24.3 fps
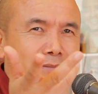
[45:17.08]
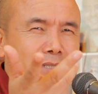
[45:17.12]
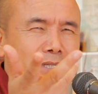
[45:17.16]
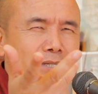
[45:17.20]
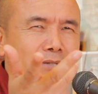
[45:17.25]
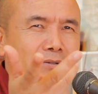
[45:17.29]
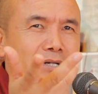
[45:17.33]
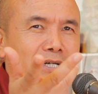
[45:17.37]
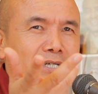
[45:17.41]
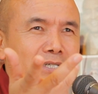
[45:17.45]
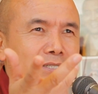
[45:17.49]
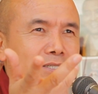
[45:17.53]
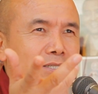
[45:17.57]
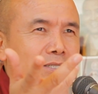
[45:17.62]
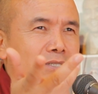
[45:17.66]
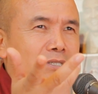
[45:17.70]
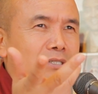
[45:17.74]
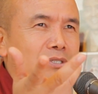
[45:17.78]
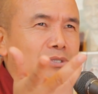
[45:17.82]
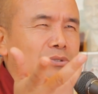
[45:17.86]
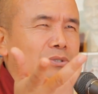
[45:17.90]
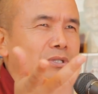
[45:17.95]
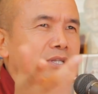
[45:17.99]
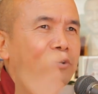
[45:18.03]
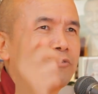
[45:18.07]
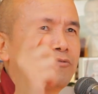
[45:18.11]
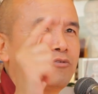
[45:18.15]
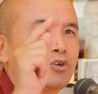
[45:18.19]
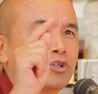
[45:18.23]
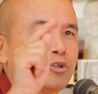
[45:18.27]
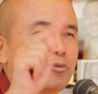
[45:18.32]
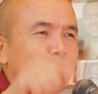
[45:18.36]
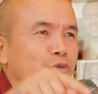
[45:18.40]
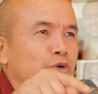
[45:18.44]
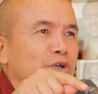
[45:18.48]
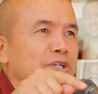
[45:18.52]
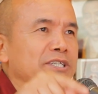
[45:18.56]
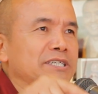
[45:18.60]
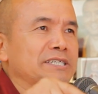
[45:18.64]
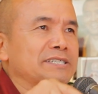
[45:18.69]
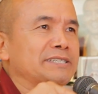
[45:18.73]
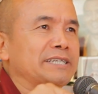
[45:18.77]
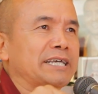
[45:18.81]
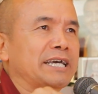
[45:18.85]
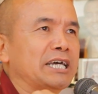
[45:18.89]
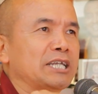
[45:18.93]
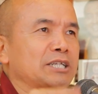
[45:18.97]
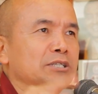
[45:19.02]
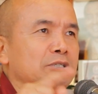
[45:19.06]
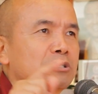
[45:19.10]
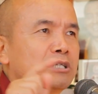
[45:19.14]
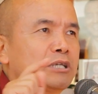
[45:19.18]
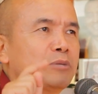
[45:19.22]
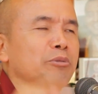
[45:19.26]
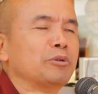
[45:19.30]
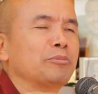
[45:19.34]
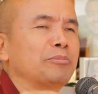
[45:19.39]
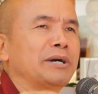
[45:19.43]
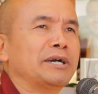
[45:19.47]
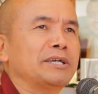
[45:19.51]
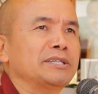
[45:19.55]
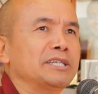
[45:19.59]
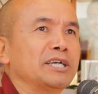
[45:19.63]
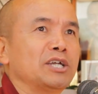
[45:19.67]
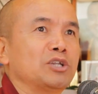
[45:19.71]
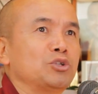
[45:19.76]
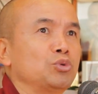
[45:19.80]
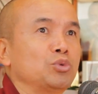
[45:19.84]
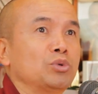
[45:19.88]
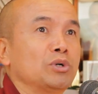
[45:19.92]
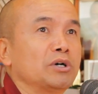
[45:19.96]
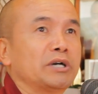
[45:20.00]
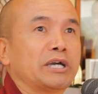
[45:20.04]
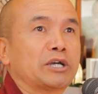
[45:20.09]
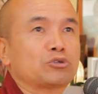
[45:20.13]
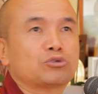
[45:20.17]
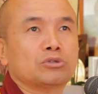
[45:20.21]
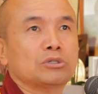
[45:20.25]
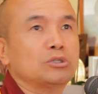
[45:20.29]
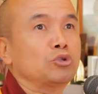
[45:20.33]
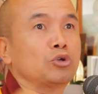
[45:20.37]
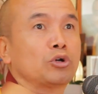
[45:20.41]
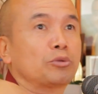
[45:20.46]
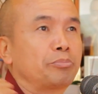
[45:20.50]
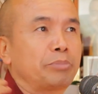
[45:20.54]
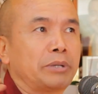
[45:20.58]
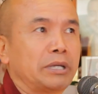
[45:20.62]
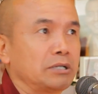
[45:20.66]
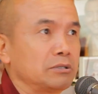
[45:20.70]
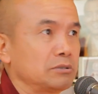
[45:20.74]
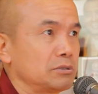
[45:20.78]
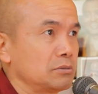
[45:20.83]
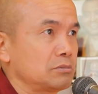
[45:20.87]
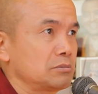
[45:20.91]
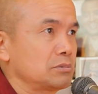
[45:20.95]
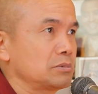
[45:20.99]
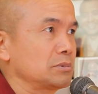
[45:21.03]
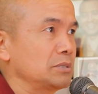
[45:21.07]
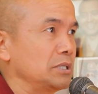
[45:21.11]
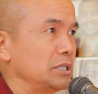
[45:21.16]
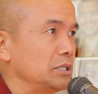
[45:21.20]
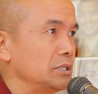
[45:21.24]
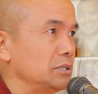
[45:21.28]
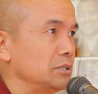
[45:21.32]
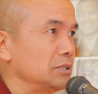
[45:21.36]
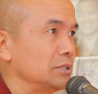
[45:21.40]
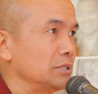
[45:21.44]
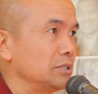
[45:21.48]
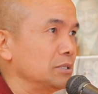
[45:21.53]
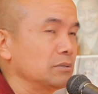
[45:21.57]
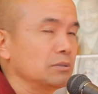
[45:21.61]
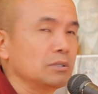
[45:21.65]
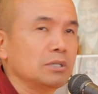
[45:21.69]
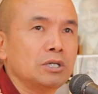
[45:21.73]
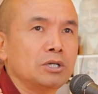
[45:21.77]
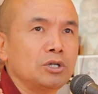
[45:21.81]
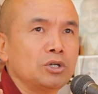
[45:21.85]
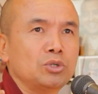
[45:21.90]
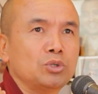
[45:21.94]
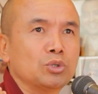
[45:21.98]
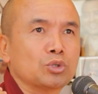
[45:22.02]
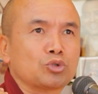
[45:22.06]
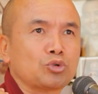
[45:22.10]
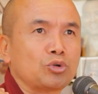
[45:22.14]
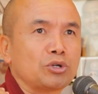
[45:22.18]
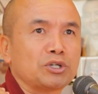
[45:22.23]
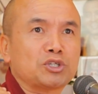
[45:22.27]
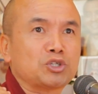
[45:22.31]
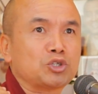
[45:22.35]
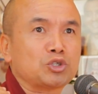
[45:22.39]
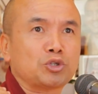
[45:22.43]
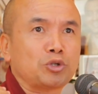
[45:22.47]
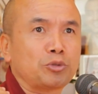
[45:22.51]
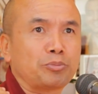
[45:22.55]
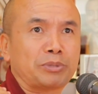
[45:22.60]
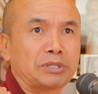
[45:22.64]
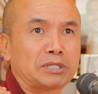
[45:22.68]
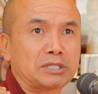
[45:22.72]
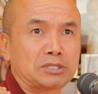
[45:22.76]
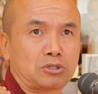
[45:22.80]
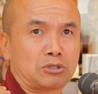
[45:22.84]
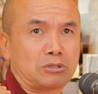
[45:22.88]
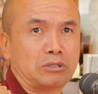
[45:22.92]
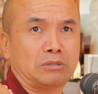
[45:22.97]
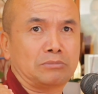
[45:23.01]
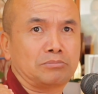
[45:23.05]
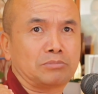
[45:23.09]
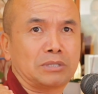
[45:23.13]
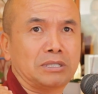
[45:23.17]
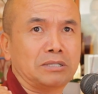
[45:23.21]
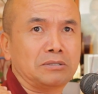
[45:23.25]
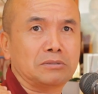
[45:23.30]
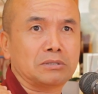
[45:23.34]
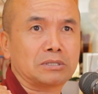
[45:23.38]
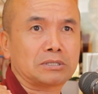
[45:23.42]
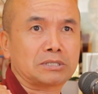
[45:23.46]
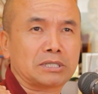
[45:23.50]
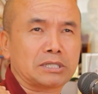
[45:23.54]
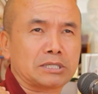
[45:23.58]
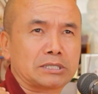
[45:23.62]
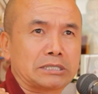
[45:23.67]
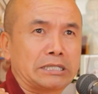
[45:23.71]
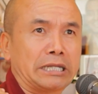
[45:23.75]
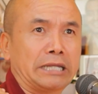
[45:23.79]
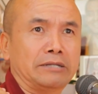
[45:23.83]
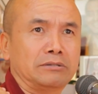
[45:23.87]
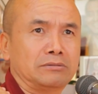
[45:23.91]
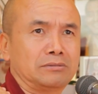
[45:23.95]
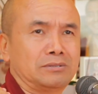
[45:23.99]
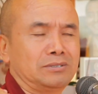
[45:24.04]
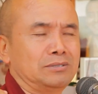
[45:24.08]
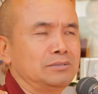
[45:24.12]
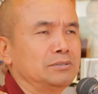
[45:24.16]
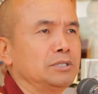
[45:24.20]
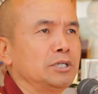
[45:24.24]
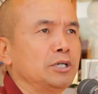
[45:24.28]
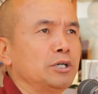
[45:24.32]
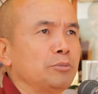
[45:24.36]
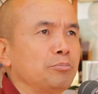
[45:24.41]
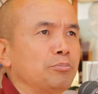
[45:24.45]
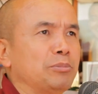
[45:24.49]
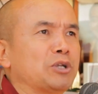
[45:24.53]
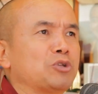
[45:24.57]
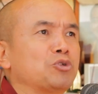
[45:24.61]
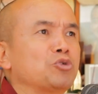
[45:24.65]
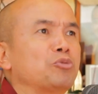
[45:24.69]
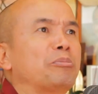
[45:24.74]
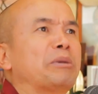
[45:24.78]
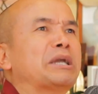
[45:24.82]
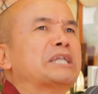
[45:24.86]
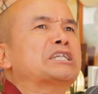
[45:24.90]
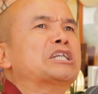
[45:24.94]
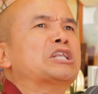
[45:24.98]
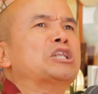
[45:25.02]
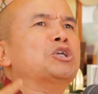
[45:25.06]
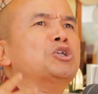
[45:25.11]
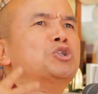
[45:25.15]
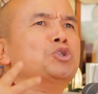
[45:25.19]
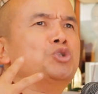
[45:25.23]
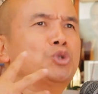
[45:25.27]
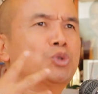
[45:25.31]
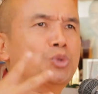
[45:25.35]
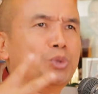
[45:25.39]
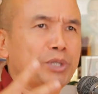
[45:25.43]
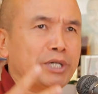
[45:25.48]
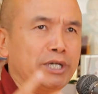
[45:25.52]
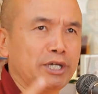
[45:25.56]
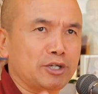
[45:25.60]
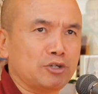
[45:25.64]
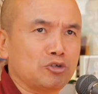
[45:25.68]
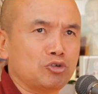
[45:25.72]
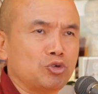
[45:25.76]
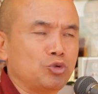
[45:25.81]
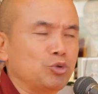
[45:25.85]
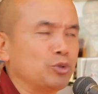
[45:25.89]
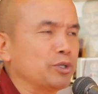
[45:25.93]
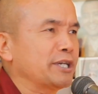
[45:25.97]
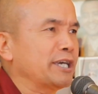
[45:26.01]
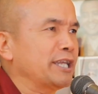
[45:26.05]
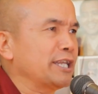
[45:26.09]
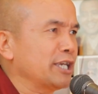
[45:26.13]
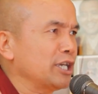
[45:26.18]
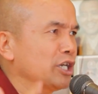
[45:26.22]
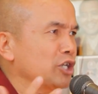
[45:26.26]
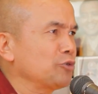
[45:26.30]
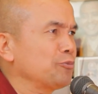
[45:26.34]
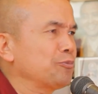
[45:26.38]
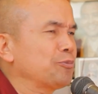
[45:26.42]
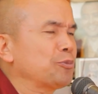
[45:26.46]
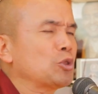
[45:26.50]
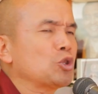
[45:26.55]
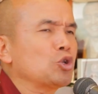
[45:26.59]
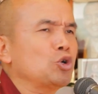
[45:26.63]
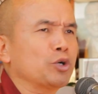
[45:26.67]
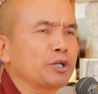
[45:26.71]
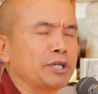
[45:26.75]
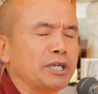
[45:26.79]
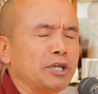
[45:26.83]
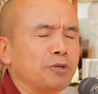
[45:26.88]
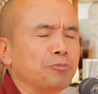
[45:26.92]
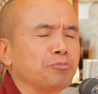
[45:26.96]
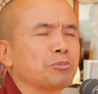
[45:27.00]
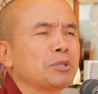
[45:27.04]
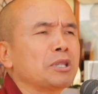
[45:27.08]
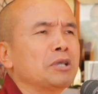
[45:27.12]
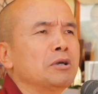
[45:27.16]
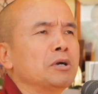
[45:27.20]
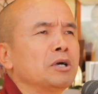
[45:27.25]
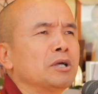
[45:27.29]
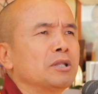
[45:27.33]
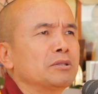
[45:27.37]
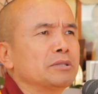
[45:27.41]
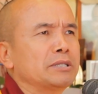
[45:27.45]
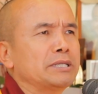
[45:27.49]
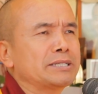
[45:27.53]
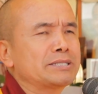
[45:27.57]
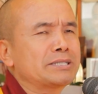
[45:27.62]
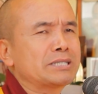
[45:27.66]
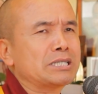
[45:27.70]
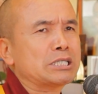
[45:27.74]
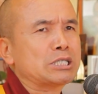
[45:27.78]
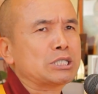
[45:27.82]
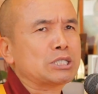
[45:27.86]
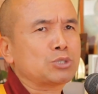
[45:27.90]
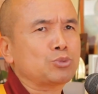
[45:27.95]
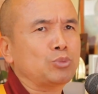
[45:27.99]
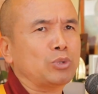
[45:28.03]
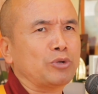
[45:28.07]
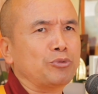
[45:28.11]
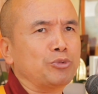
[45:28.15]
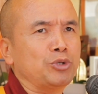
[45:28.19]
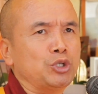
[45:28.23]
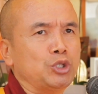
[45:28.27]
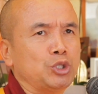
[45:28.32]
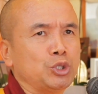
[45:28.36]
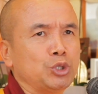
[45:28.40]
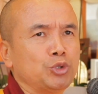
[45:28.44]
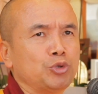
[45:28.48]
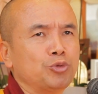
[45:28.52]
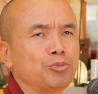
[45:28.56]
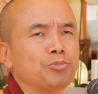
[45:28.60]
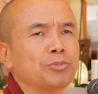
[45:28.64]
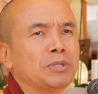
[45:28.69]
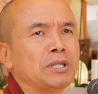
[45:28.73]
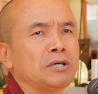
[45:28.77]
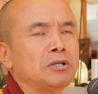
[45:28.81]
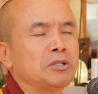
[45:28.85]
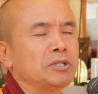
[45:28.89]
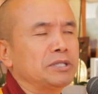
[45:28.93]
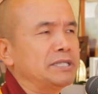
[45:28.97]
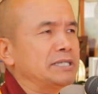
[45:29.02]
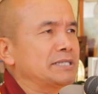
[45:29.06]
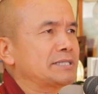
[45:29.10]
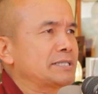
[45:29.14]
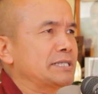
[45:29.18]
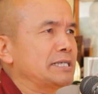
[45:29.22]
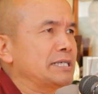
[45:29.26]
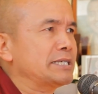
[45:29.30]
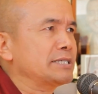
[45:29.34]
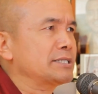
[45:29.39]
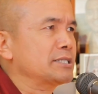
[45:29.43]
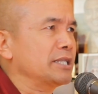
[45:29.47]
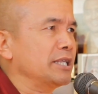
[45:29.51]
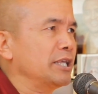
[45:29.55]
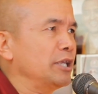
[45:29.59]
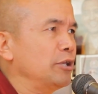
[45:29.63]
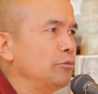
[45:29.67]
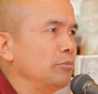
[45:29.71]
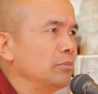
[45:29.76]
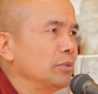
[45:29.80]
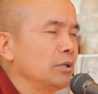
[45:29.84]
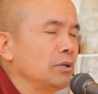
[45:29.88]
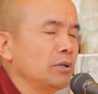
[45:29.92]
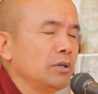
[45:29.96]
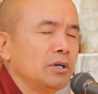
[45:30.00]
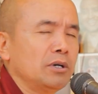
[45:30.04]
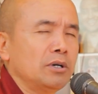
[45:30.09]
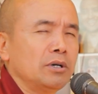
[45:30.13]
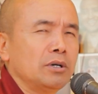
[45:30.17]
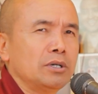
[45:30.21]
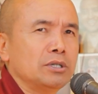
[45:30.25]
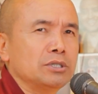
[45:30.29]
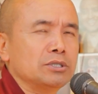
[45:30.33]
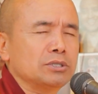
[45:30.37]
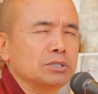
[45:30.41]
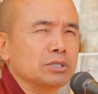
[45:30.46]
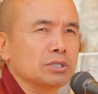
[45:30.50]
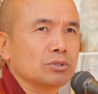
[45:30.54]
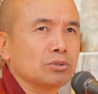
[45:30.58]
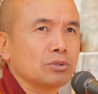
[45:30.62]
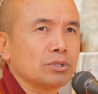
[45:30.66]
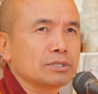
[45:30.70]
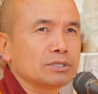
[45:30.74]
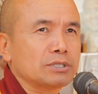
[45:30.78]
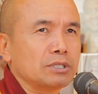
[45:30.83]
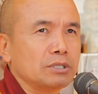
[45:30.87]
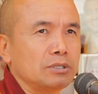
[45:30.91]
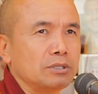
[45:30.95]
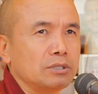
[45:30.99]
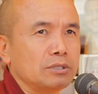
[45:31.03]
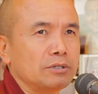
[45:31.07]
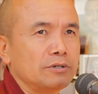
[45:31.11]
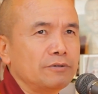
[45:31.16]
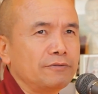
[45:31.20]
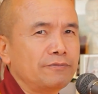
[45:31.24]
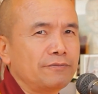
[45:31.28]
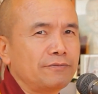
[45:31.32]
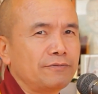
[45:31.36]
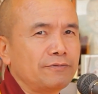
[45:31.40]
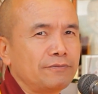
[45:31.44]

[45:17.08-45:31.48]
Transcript: Right? So therefore, the point is that keep in mind that you are actually not being your thought is not being the slave, but you mentally do it. You getting it? Okay. This is what we do. This is the generosity of